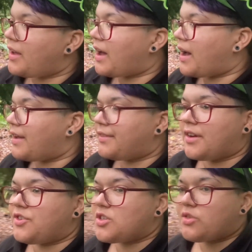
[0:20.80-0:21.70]
And
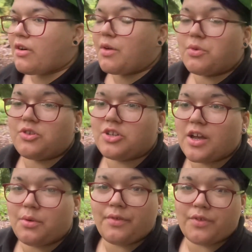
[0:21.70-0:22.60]
I just thought I would
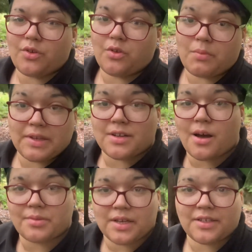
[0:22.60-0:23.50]
share with you my
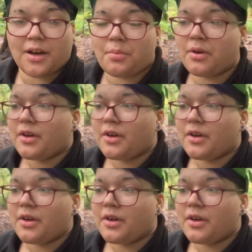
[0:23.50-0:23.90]
tarp setup